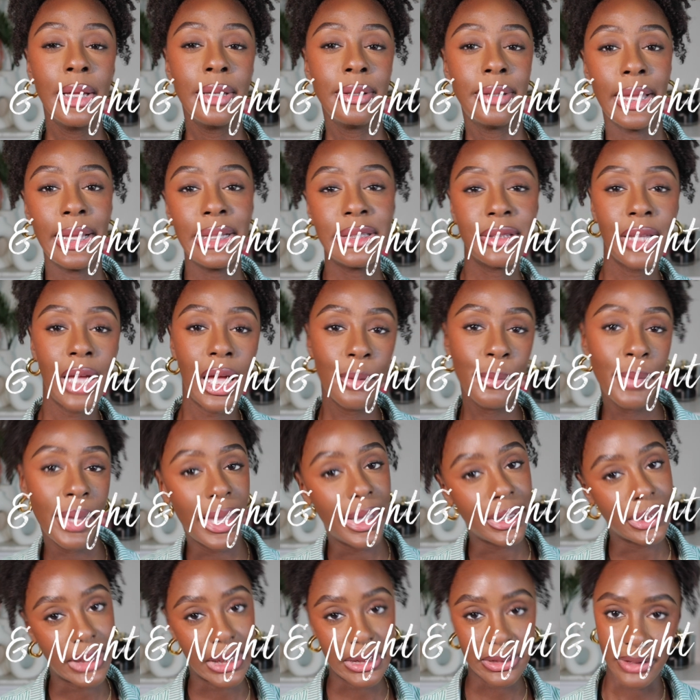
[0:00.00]
daytime
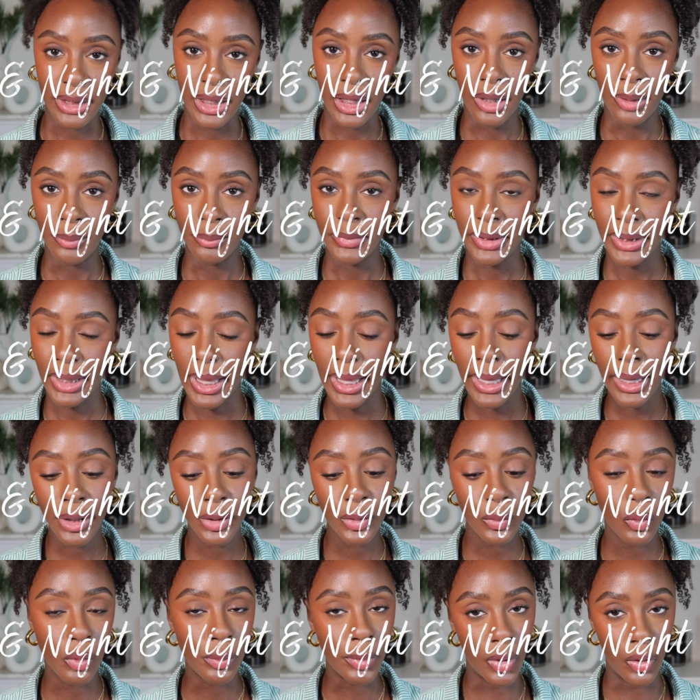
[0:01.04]
and nighttime. Like I could
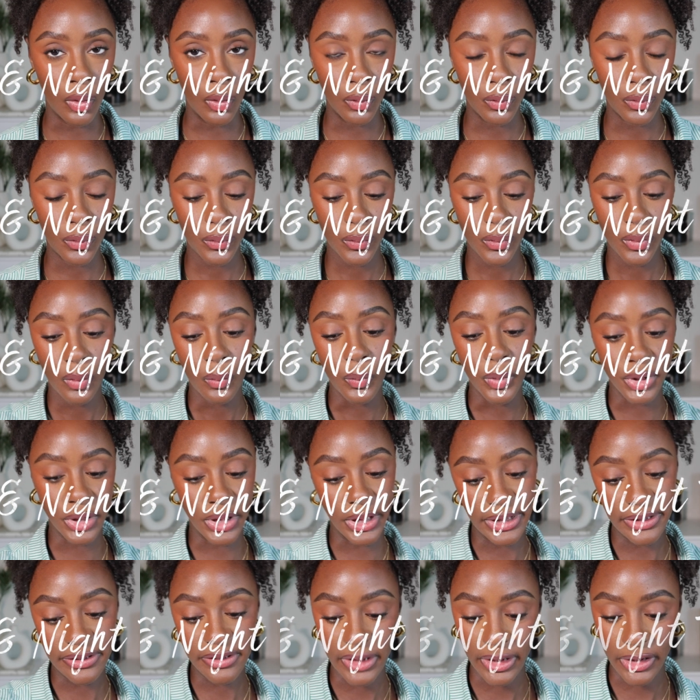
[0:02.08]
do it both with
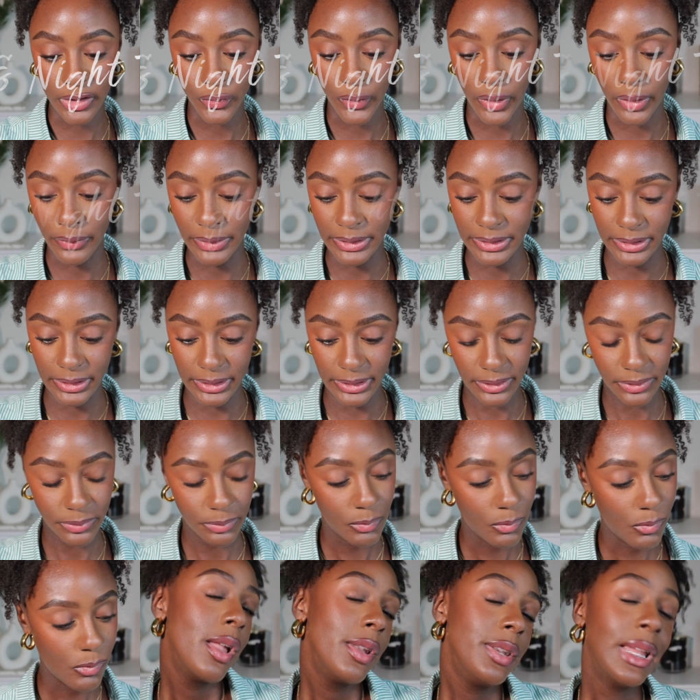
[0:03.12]
these next fragrances.
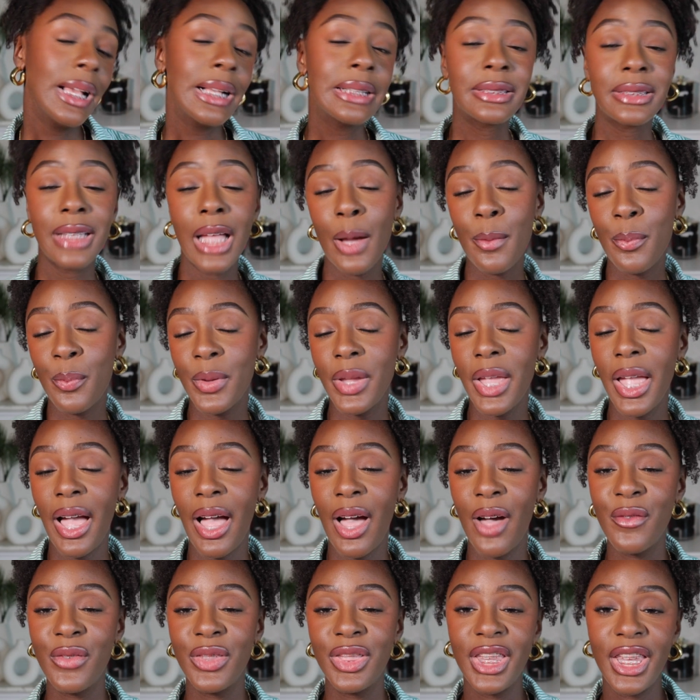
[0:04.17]
Next up, we
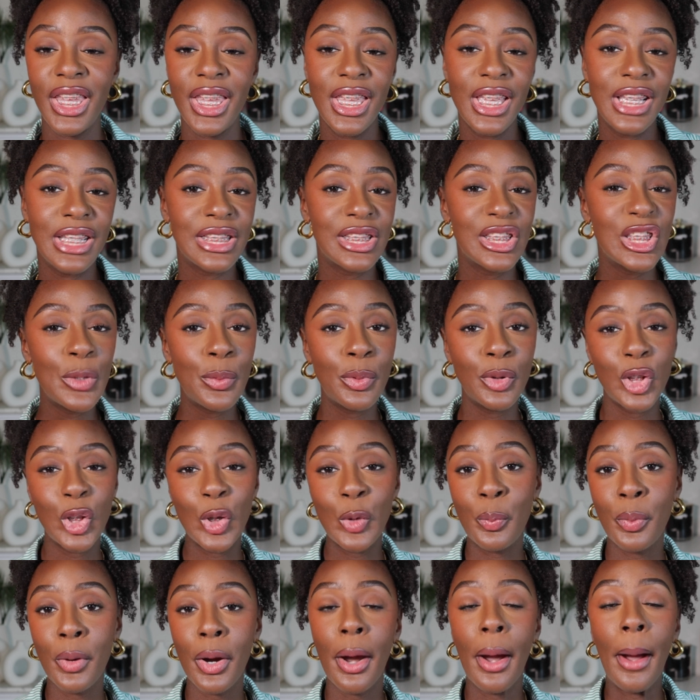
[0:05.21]
have the super
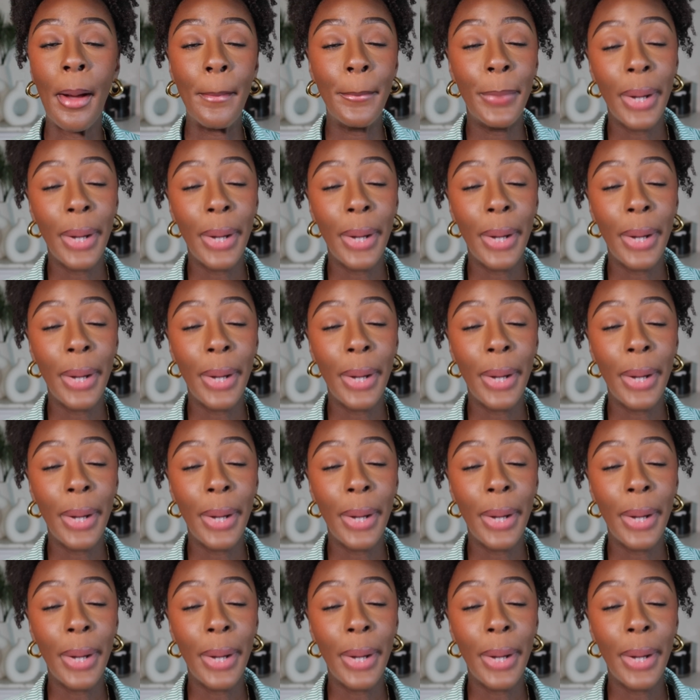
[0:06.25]
duper